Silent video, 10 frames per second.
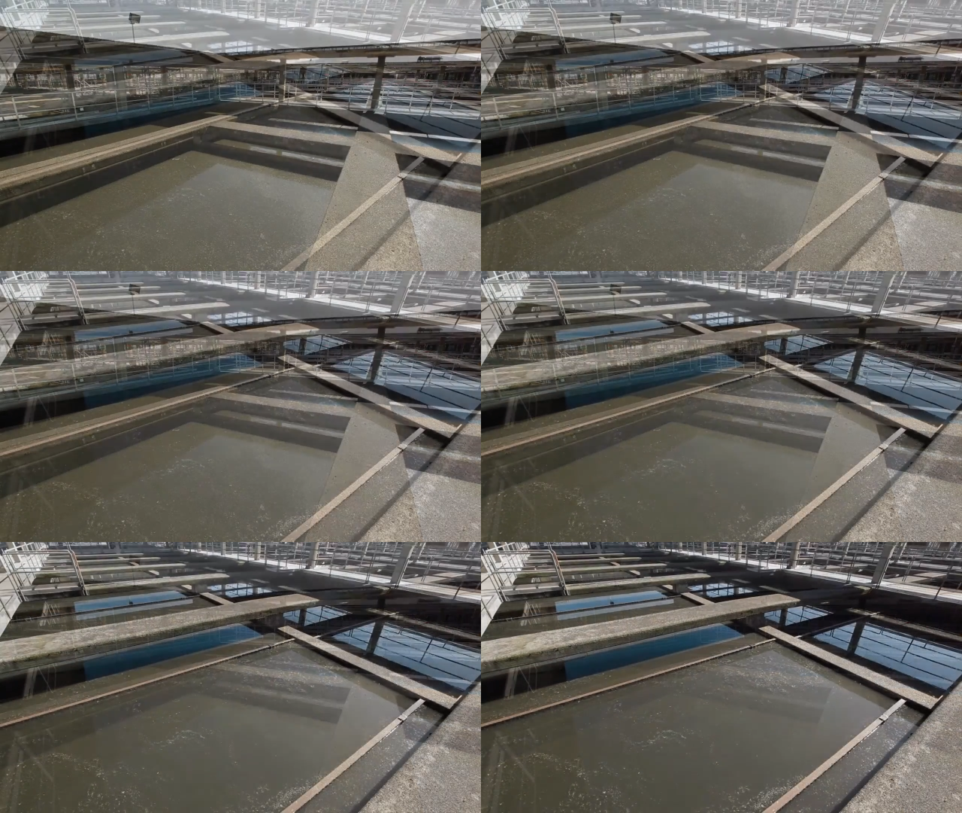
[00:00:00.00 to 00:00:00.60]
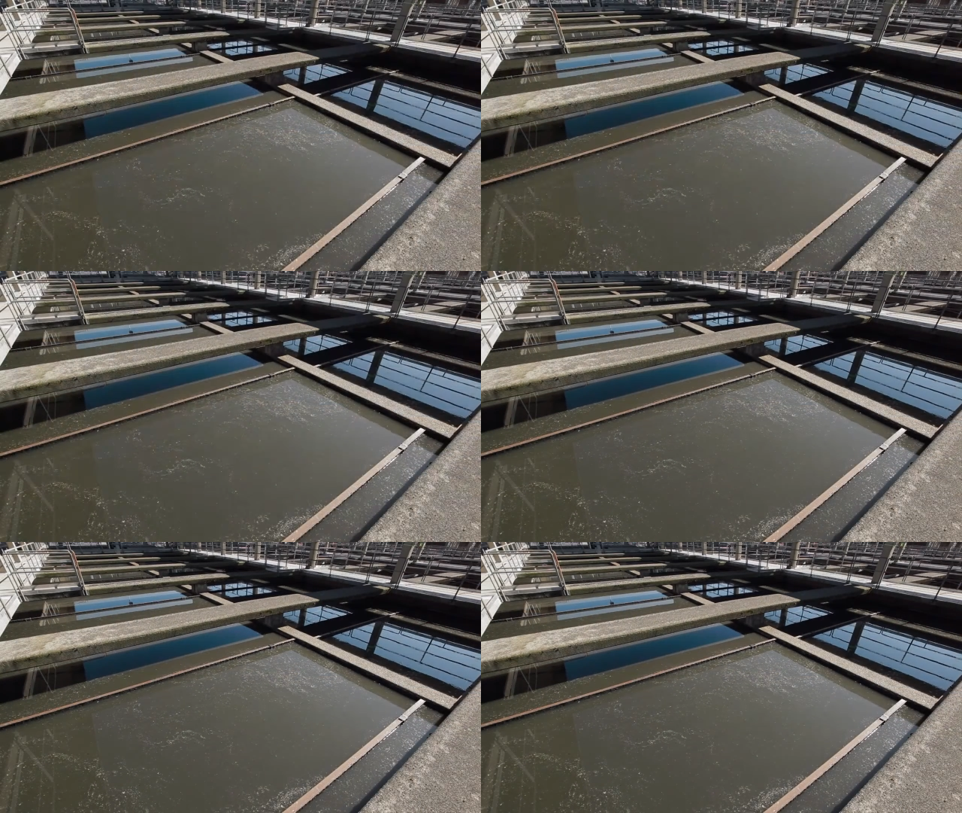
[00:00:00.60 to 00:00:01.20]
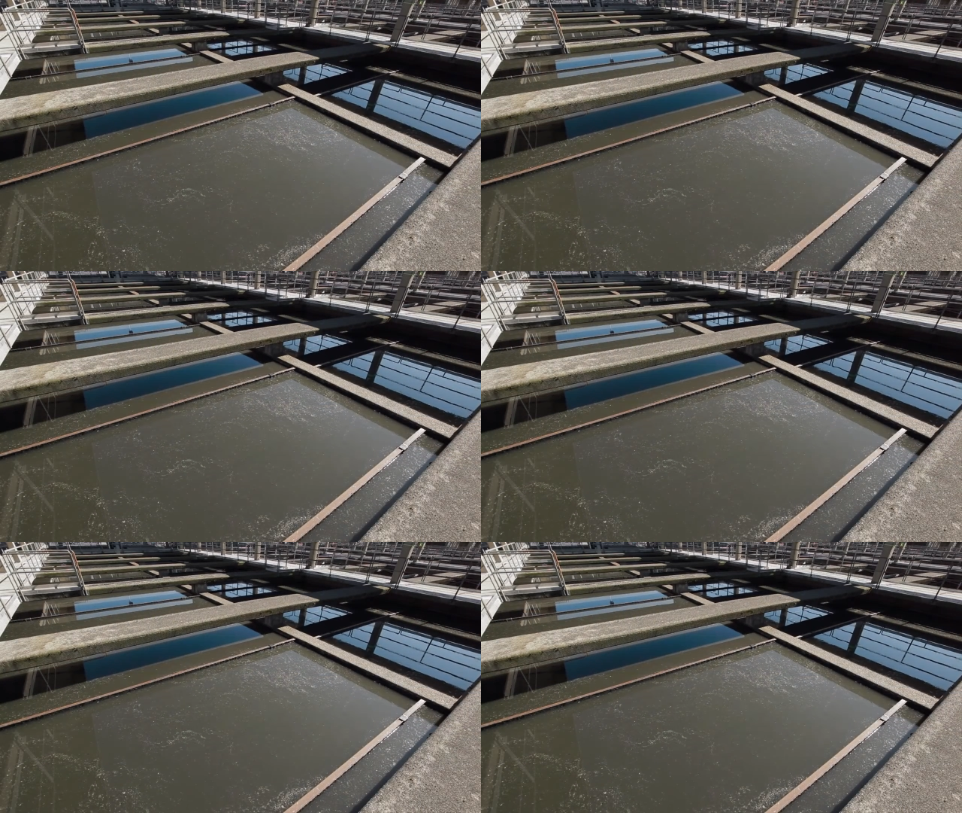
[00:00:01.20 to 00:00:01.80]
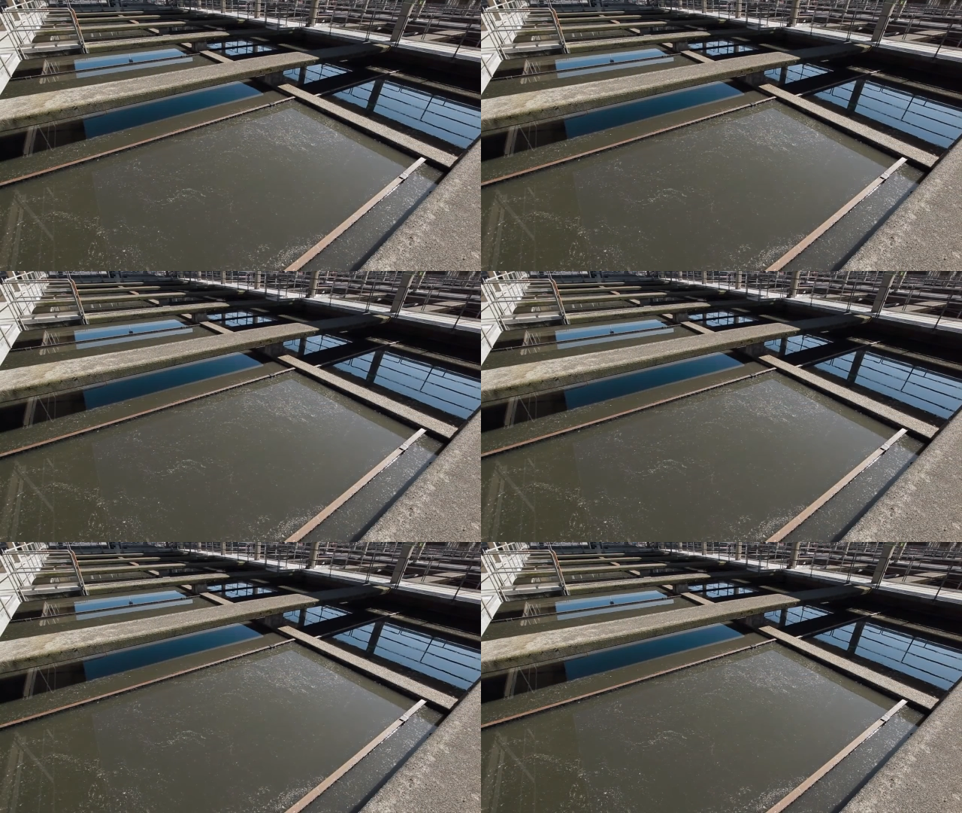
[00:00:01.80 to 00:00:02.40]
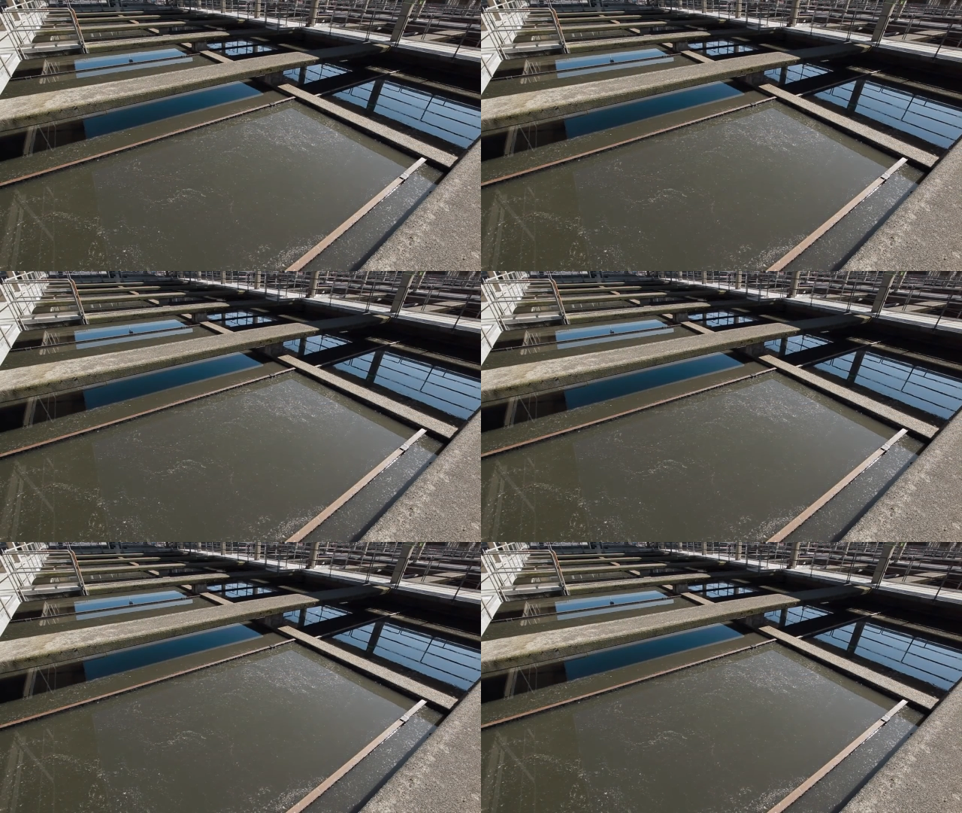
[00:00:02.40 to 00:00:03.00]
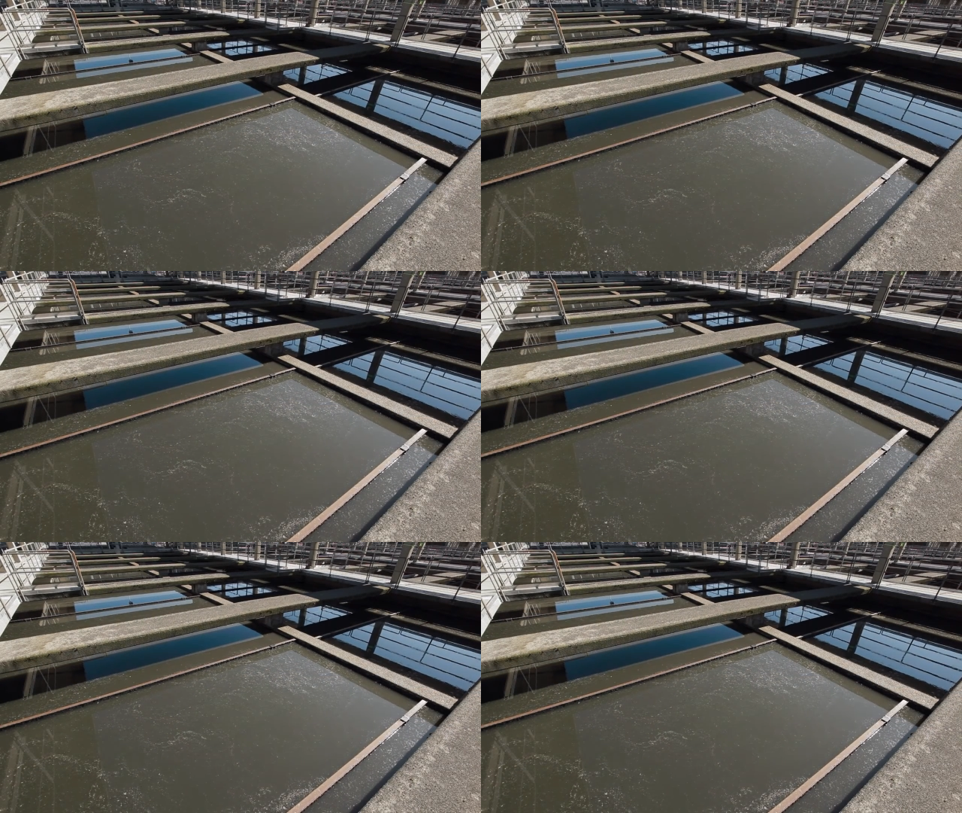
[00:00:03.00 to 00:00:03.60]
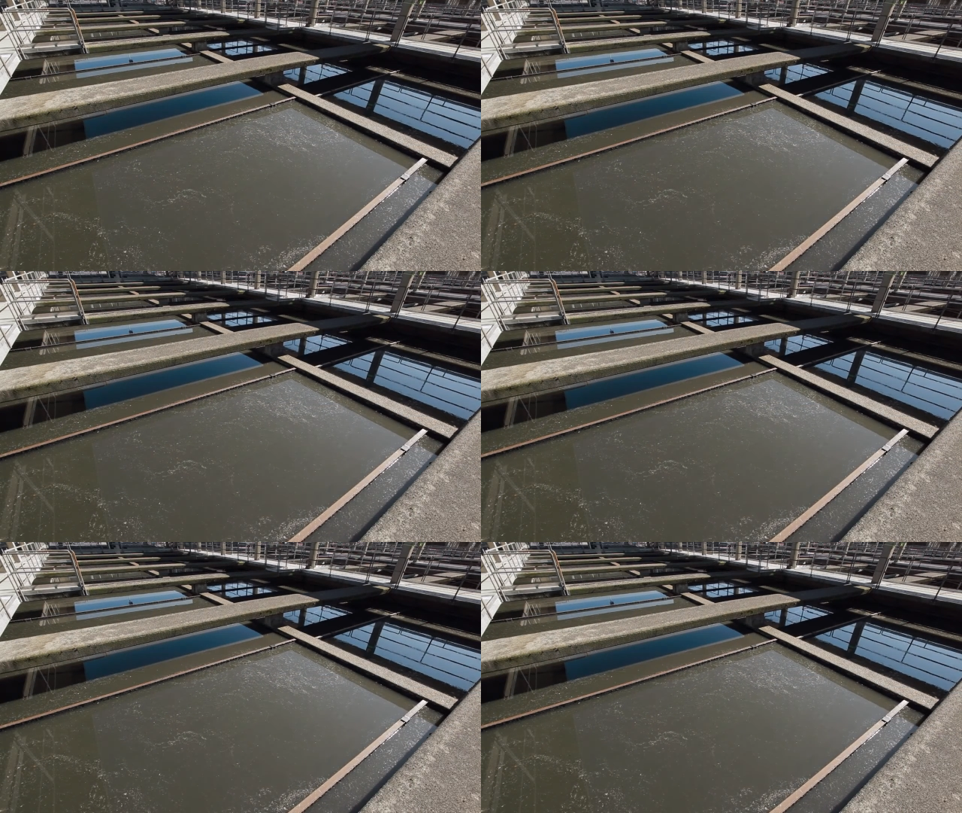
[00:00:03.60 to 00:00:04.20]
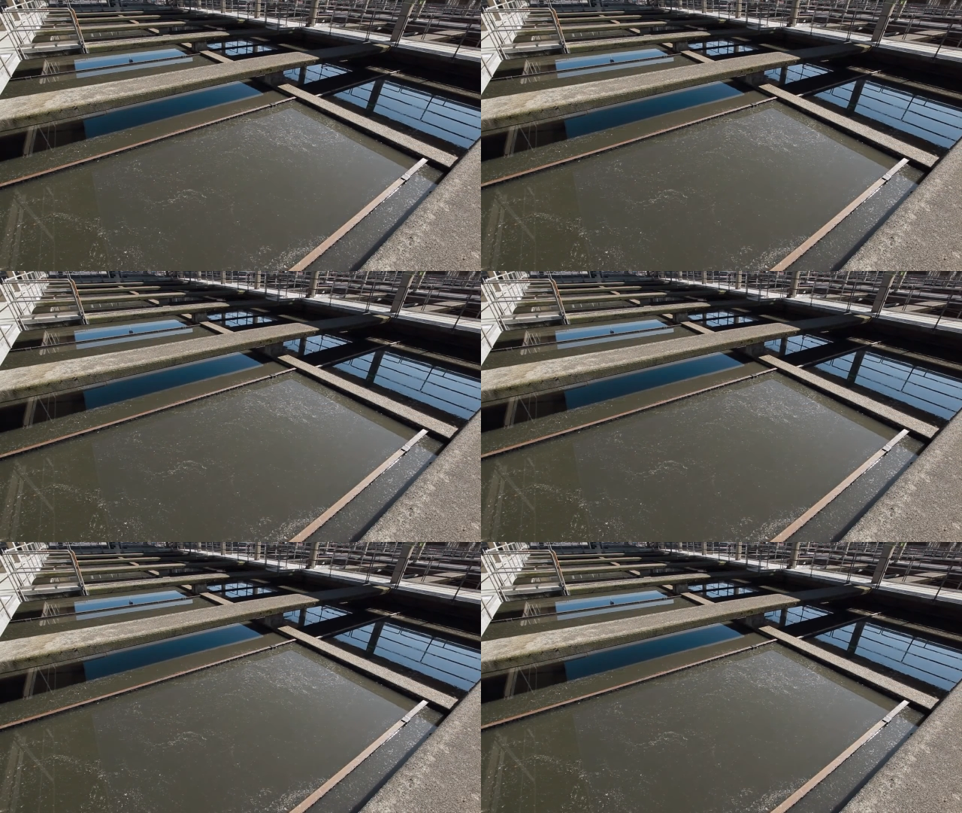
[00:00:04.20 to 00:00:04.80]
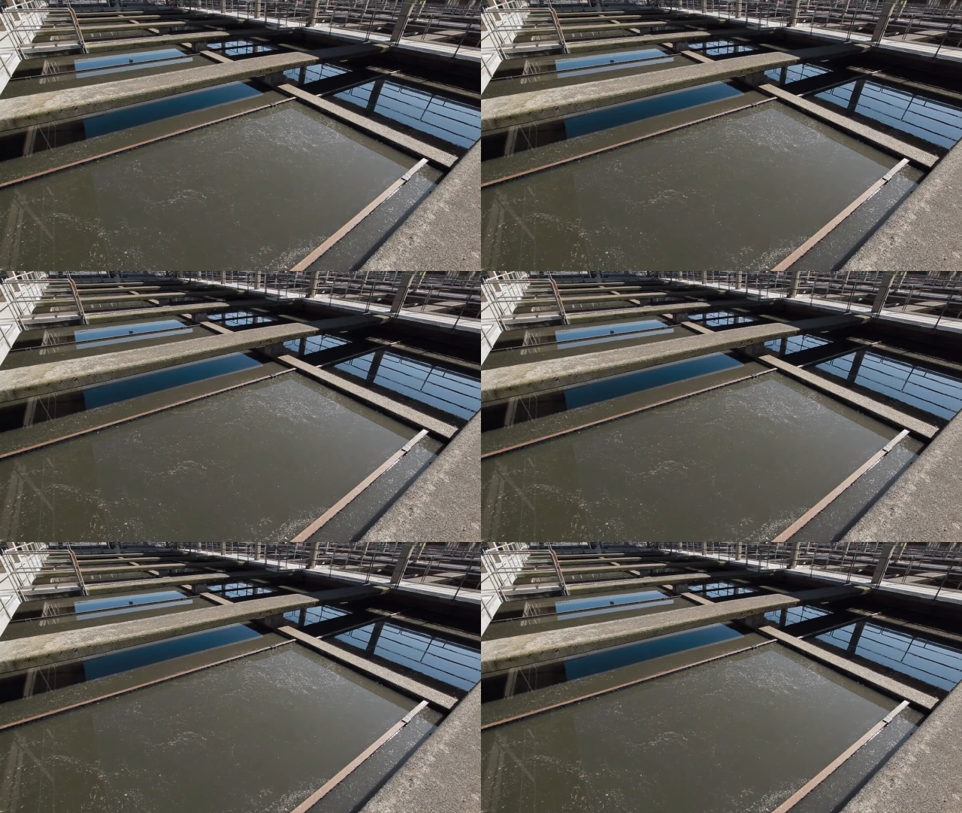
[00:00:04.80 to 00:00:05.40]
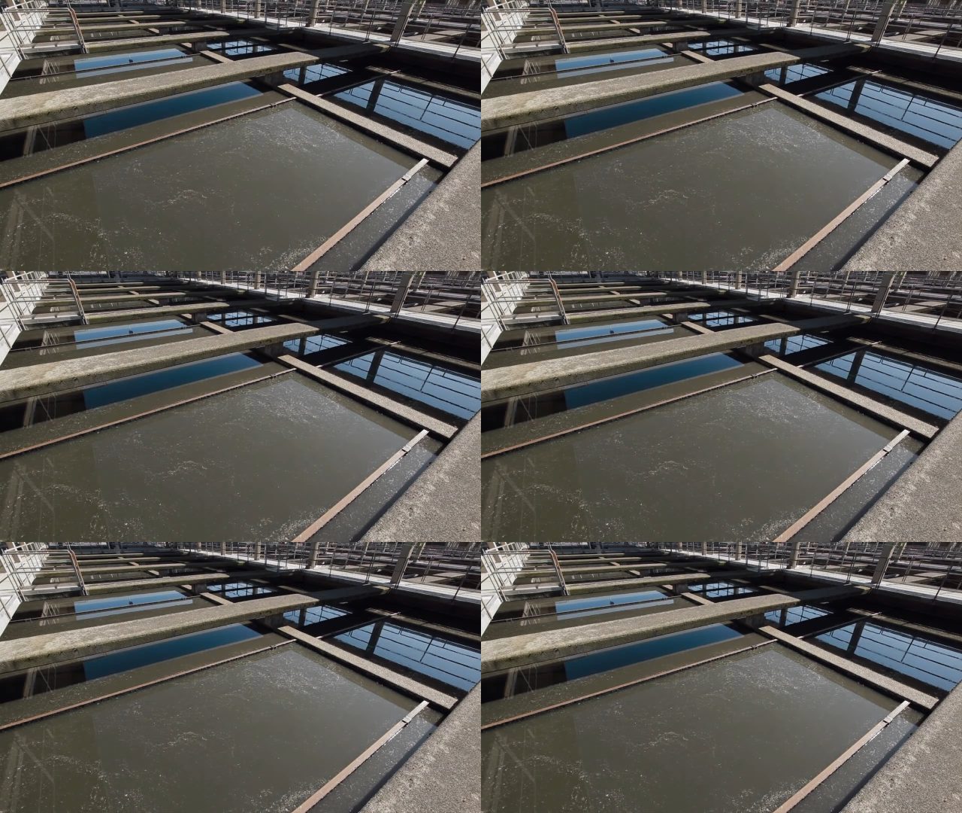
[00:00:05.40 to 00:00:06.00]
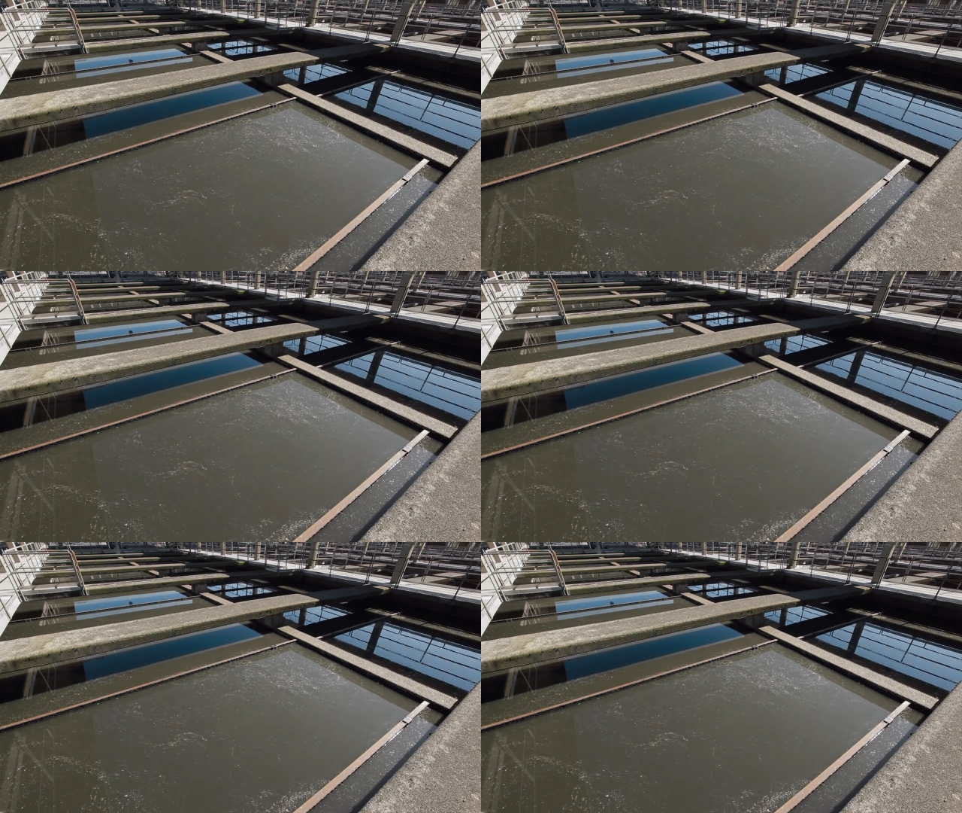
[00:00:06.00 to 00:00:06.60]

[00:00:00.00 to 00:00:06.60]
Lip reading: No face is visible, so there are no lips to read.